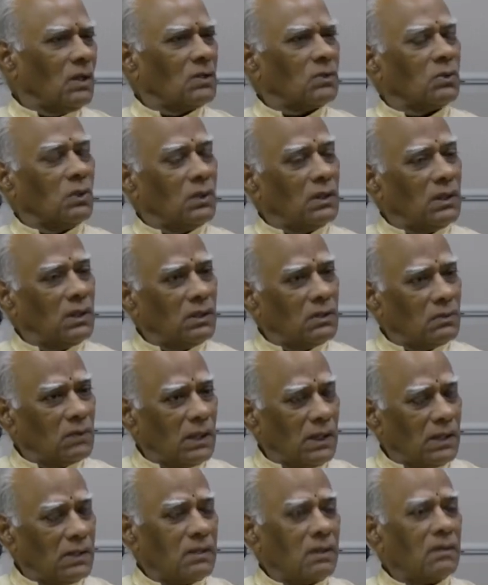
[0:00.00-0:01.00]
So, and then
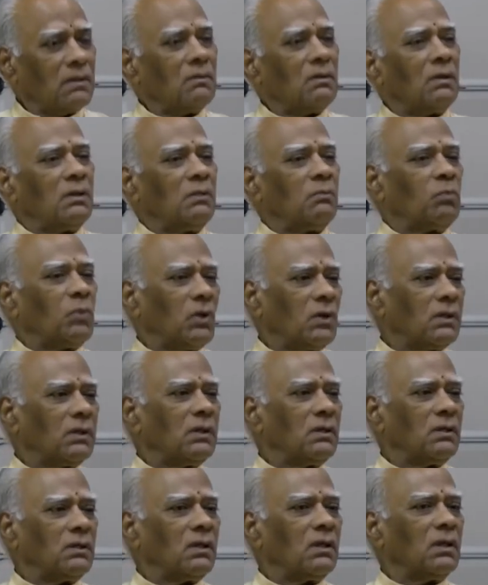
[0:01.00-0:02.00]
another
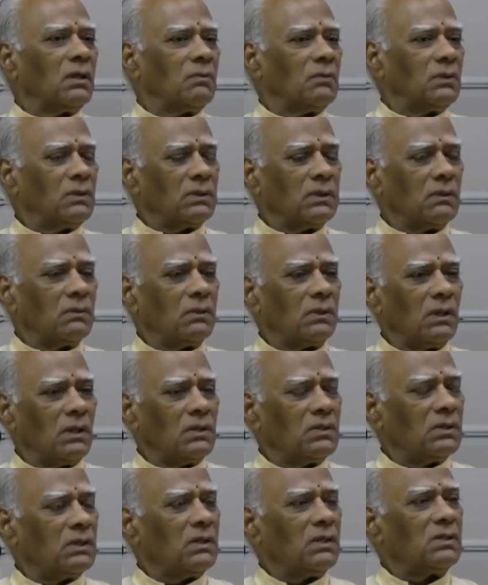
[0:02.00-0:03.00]
important thing about our
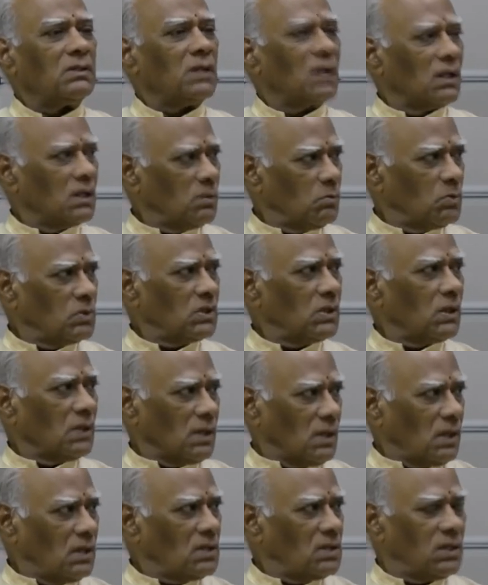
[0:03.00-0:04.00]
religion is ahimsa
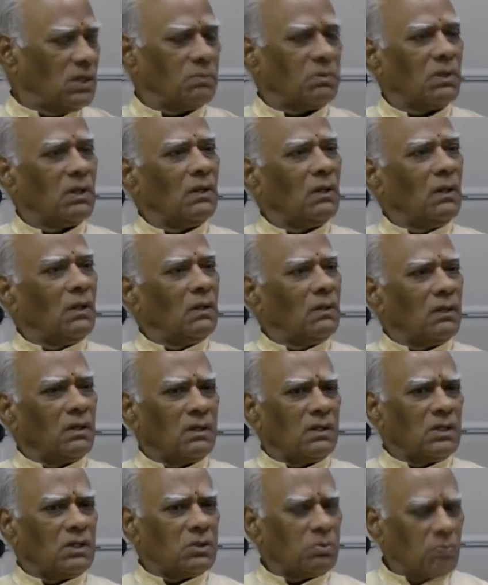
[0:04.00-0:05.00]
concept.
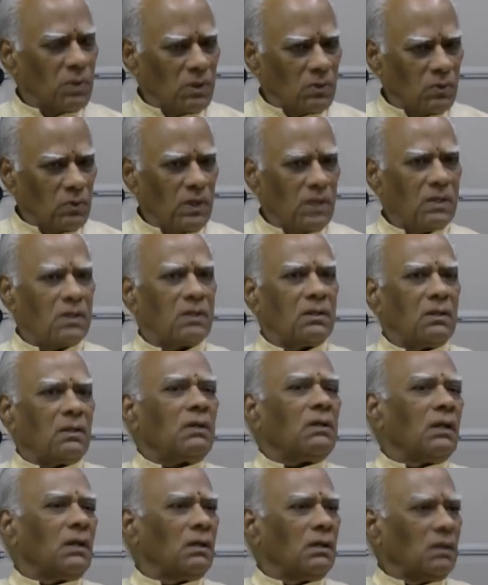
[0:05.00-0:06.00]
It is pervaded
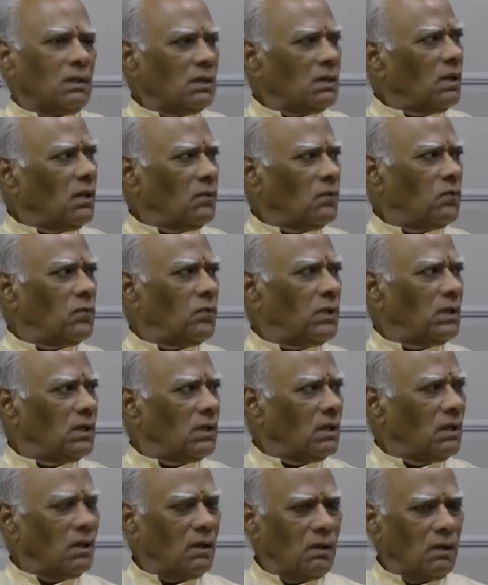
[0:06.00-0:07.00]
in
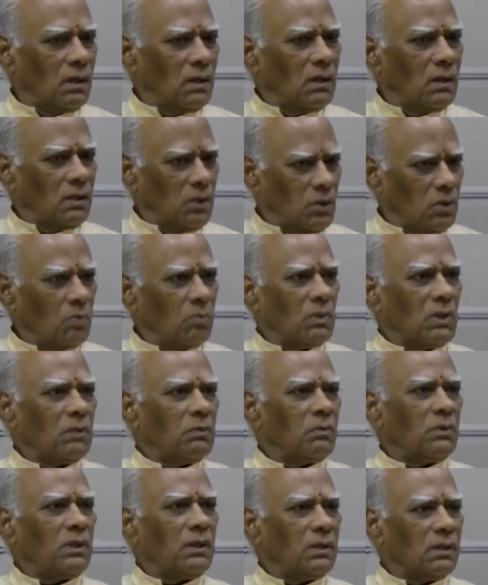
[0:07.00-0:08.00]
every
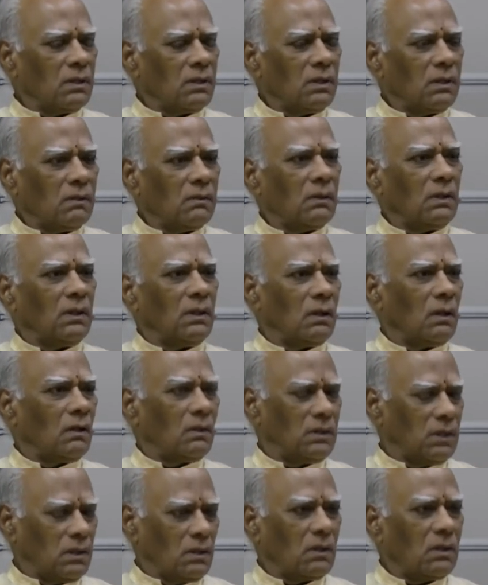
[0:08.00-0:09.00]
human being
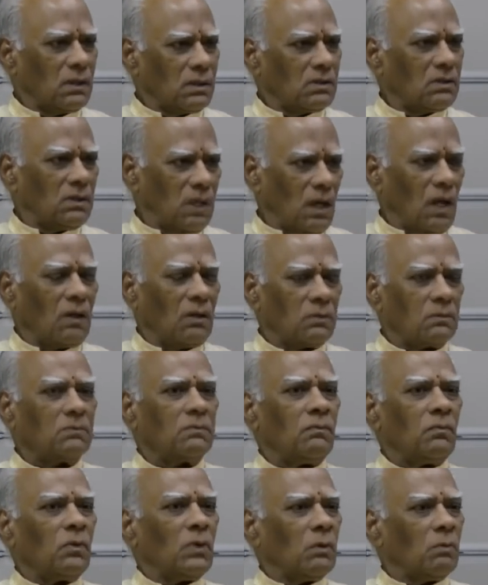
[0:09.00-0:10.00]
on the earth now,
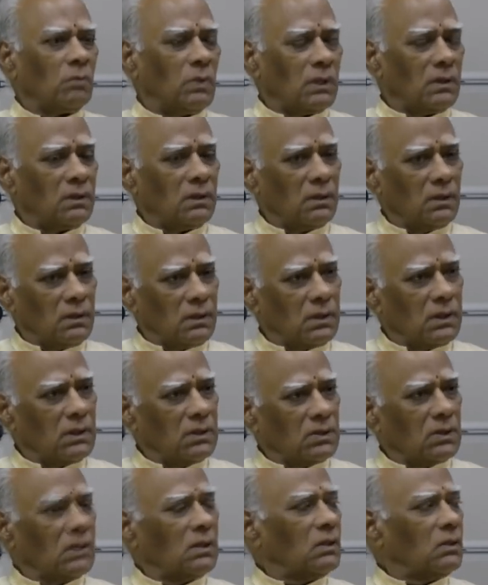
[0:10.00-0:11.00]
but it
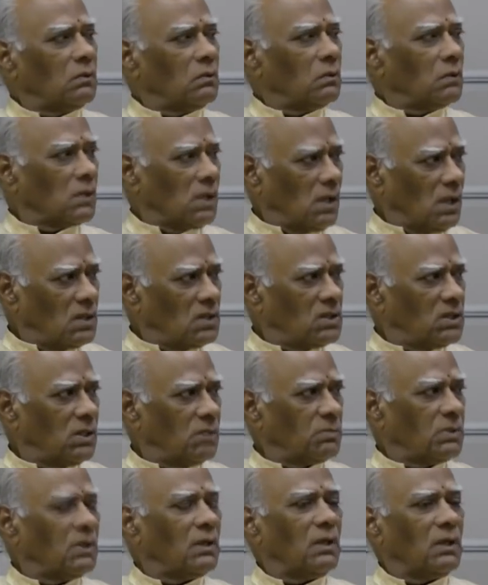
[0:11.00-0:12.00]
is the Hindu
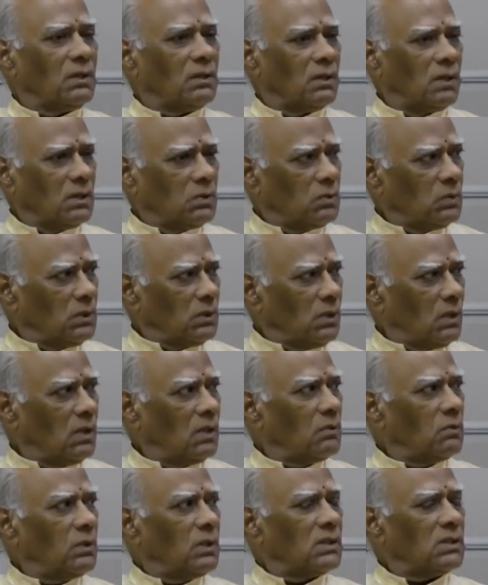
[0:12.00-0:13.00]
concept that we
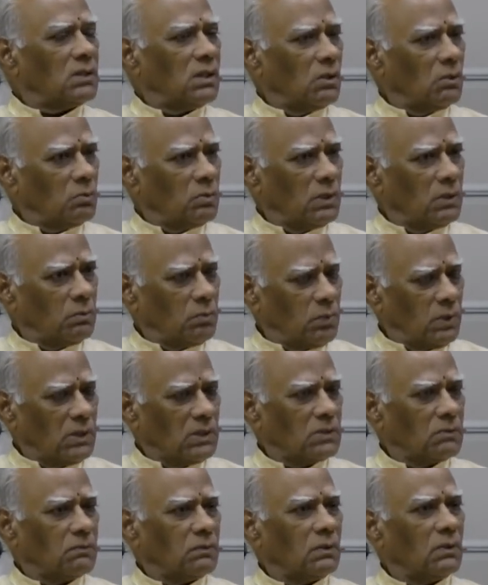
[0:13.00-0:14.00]
always have been
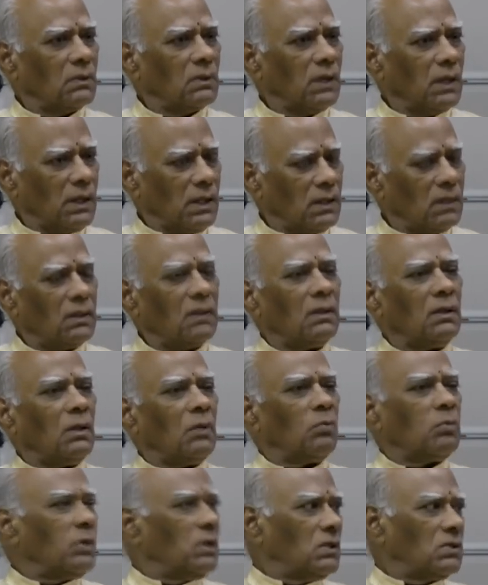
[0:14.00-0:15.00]
peaceful and
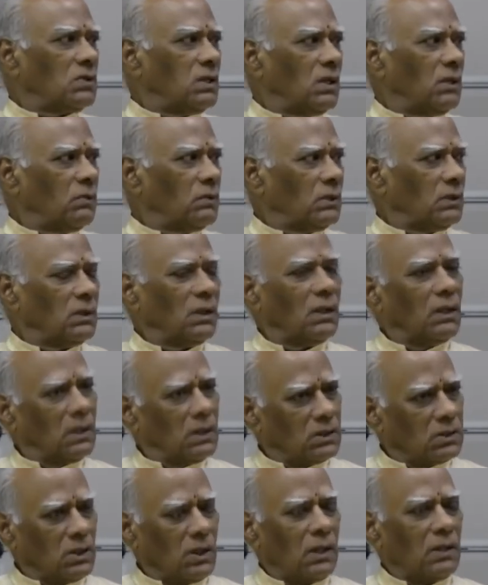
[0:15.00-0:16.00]
peace-loving,
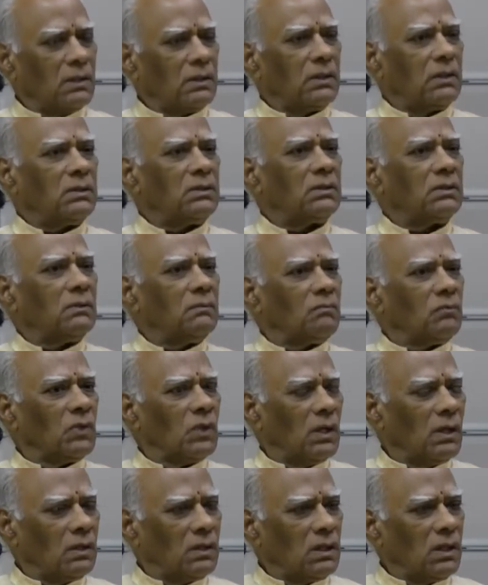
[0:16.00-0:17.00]
tolerant,
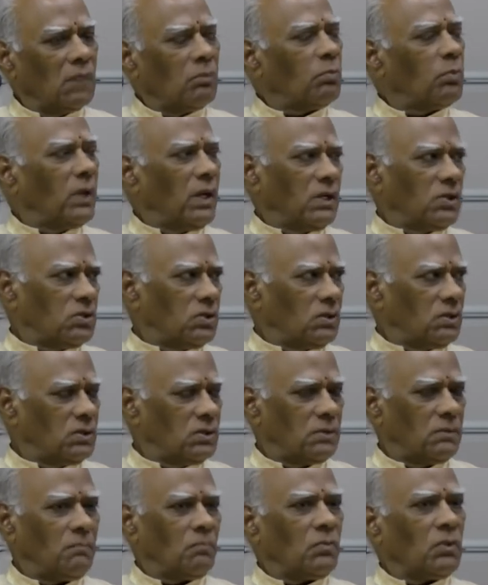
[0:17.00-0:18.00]
and then
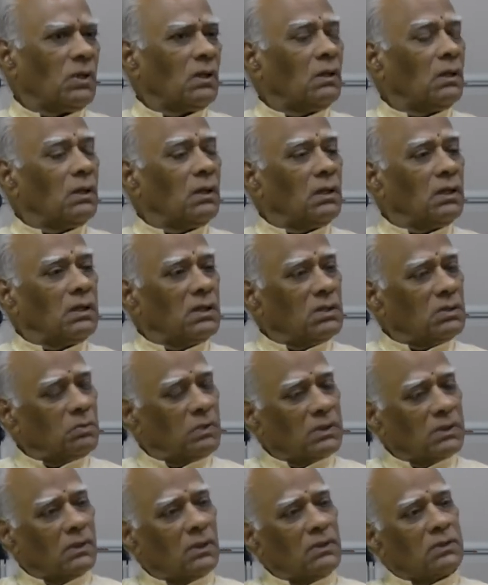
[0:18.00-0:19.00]
patience. It is
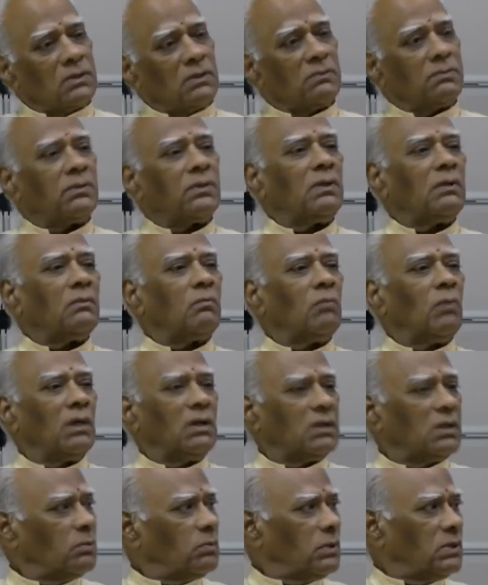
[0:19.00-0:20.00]
because of
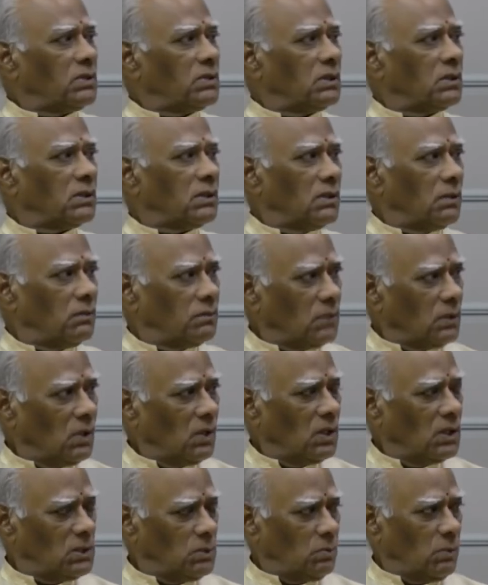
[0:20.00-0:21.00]
multiplicity of
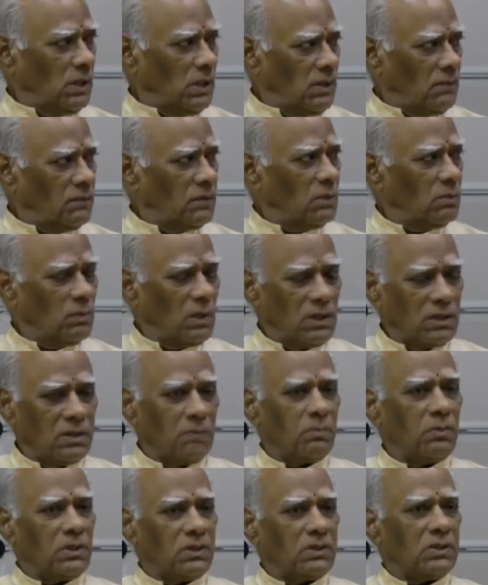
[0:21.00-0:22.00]
gods, belief in
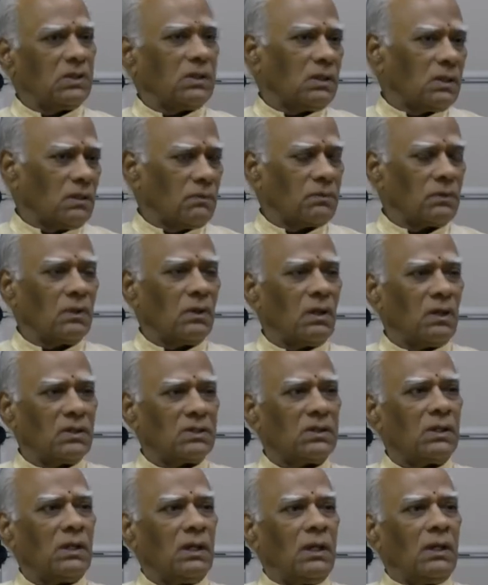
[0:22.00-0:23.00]
multiplicity of
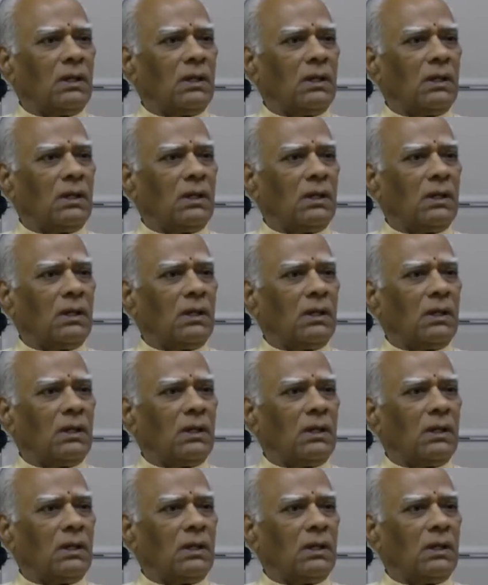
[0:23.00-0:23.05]
gods.